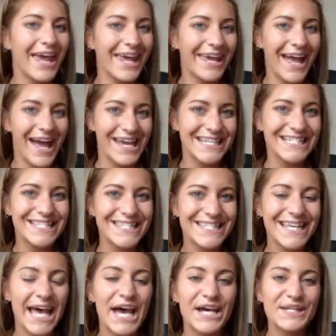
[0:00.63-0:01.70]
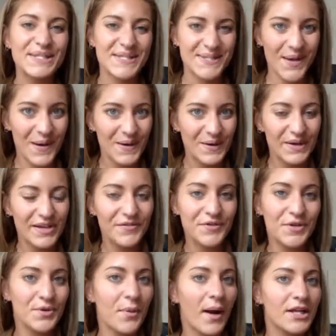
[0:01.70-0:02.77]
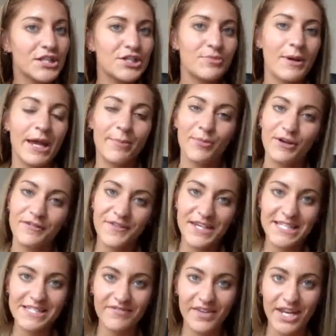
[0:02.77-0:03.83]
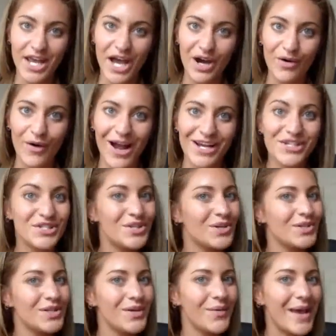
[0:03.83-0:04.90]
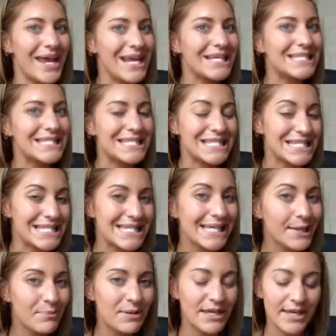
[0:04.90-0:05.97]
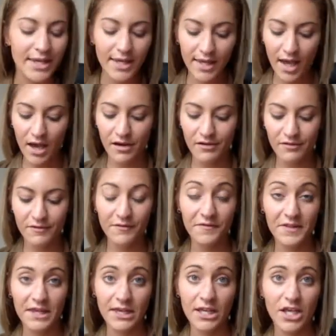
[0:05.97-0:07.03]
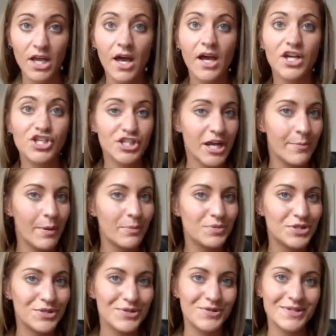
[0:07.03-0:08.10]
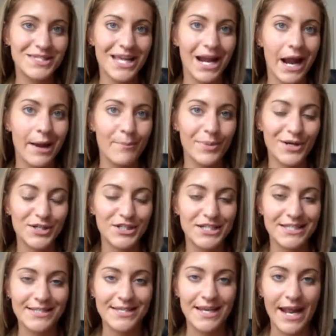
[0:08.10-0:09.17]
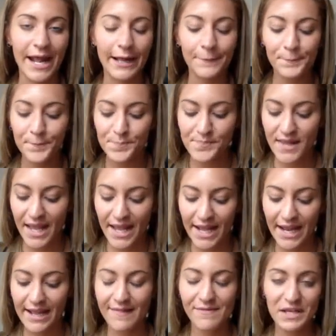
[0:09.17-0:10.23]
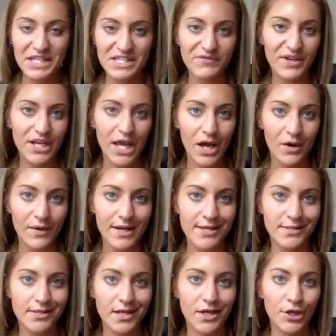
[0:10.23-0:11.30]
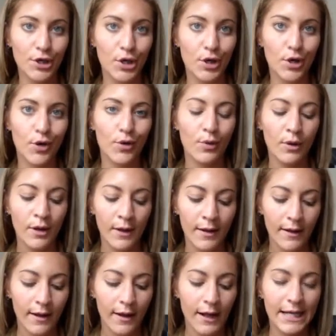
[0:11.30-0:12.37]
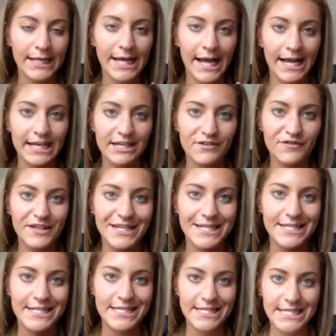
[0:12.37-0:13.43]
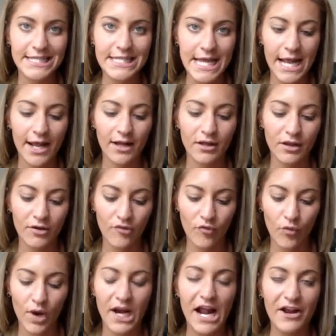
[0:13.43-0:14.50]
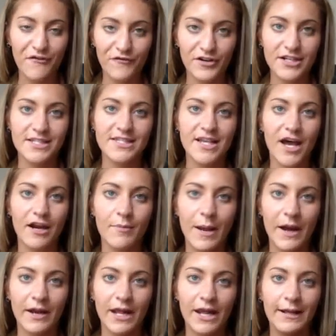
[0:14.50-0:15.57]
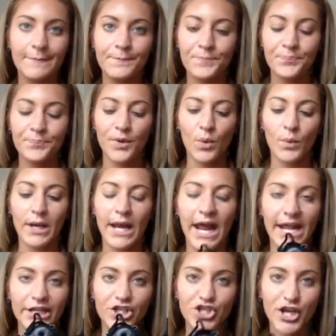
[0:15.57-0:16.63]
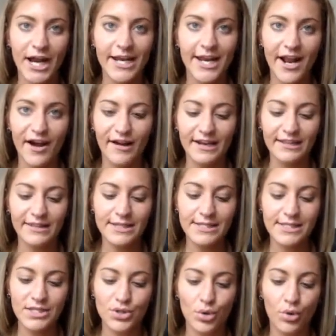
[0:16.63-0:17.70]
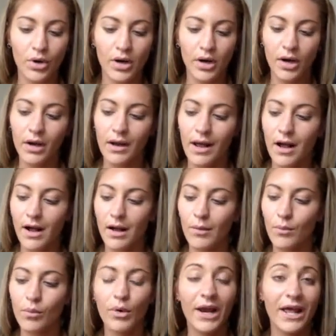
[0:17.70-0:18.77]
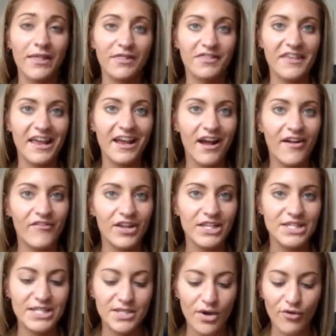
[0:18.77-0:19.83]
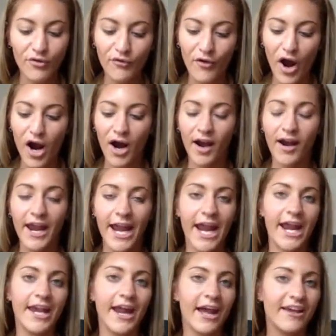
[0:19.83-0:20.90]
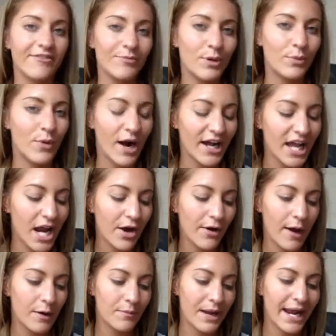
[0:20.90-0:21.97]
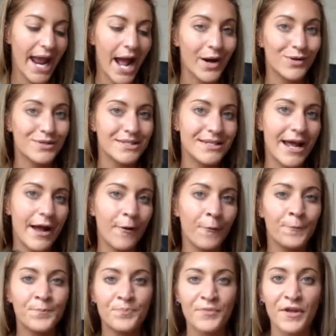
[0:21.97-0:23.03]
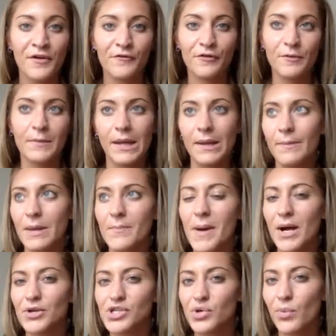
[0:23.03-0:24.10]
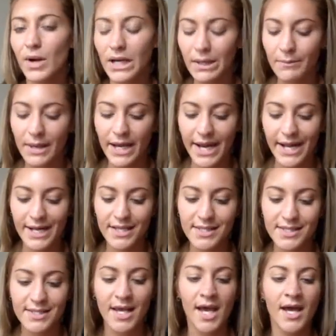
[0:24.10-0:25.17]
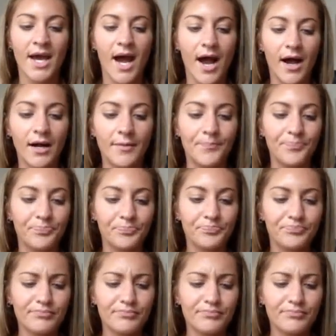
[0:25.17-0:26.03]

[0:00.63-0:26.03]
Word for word: Hey guys! So if you watched my previous video, I showed you a sneak peek of the Shape Up shoes that I purchased today. And this video is going to go uh, kind of in detail of what I first thought about it when I tried it on at the store, um, what I think of it so far, and I've been walking around my house now for maybe about 20 minutes, um,